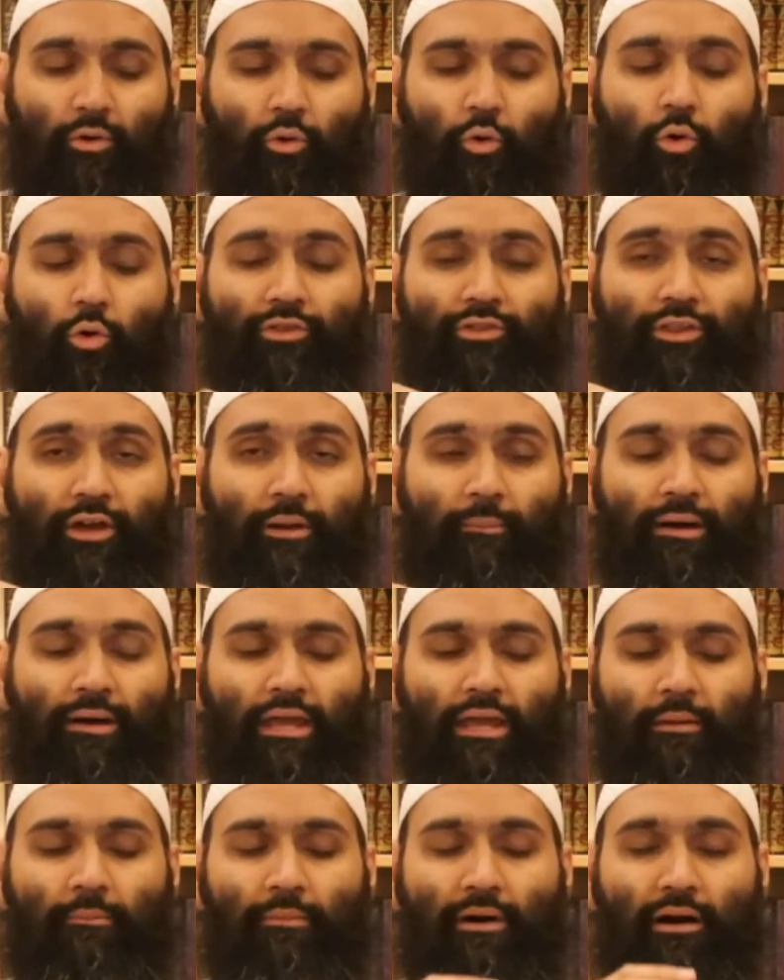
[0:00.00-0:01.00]
all
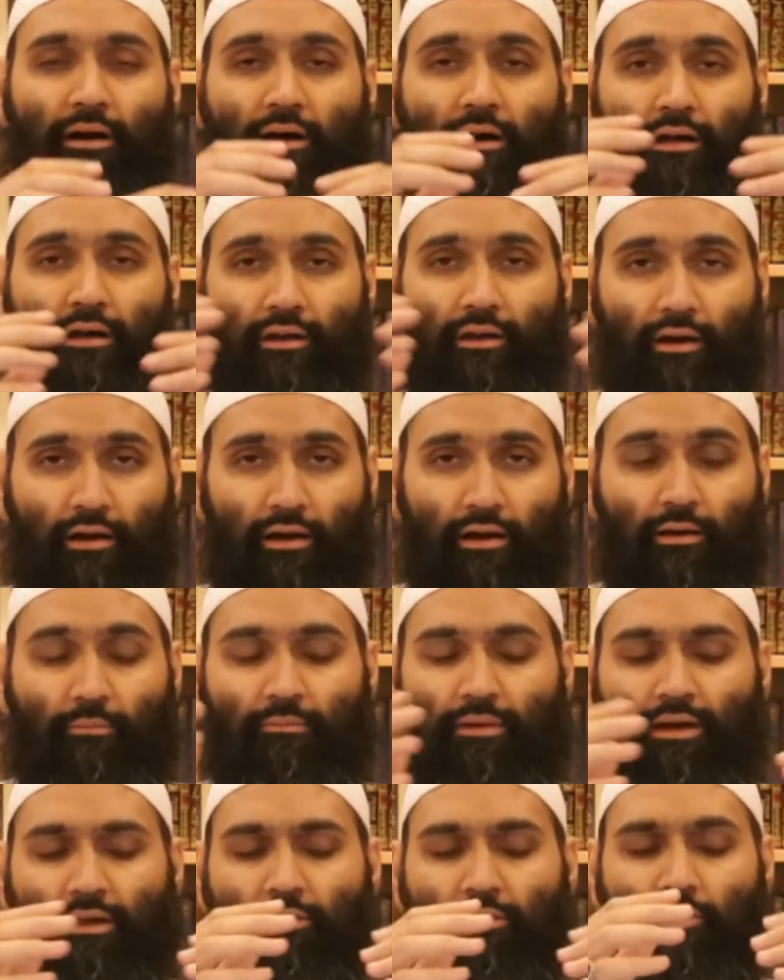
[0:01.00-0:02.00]
tama'im are
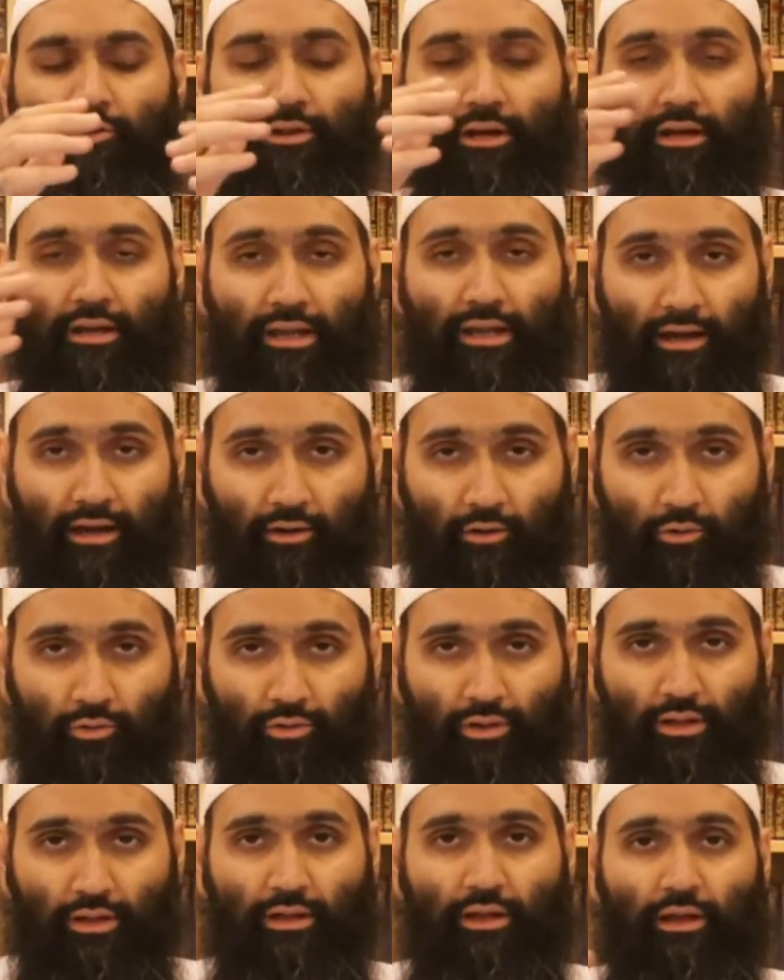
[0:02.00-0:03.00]
haram, not
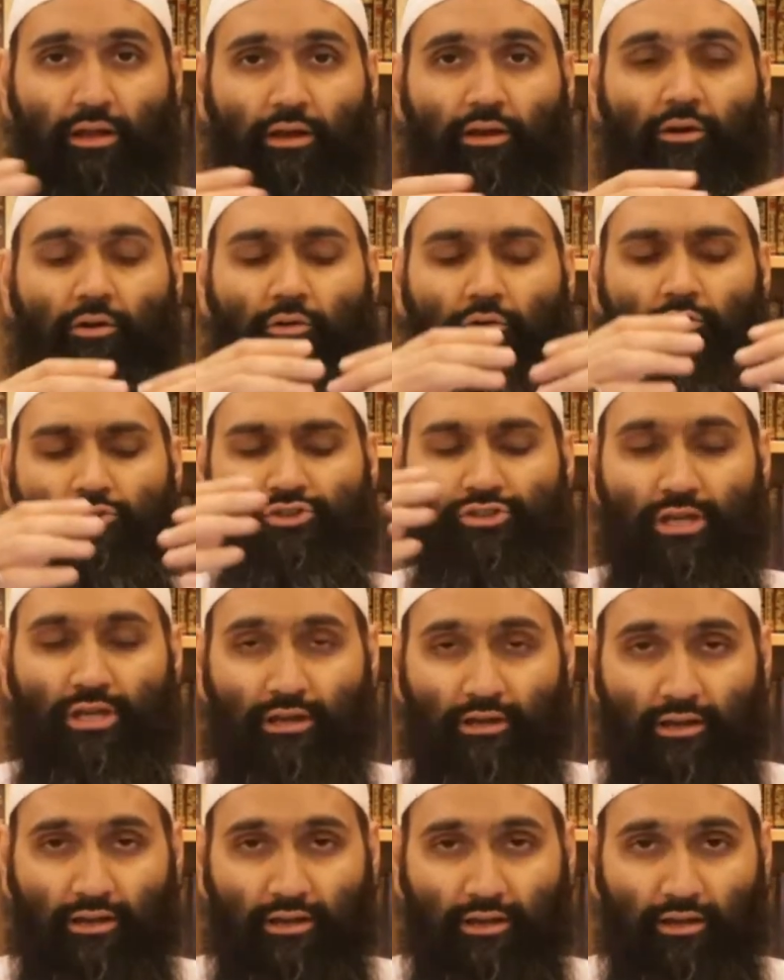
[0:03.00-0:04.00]
allowed, or
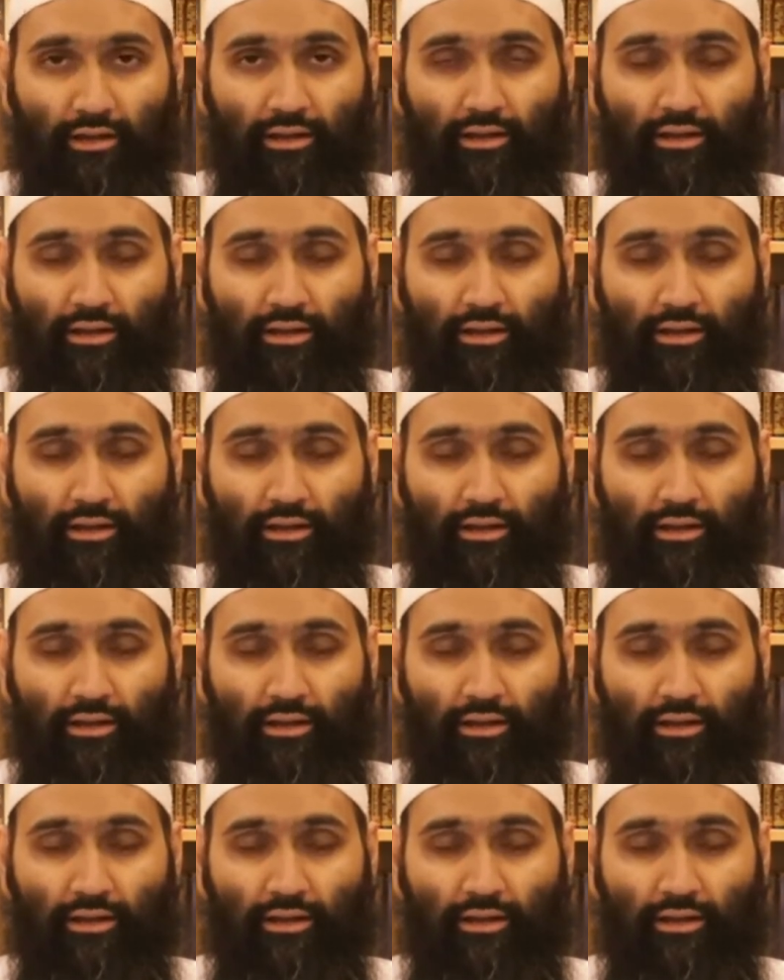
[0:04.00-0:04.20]
shirk,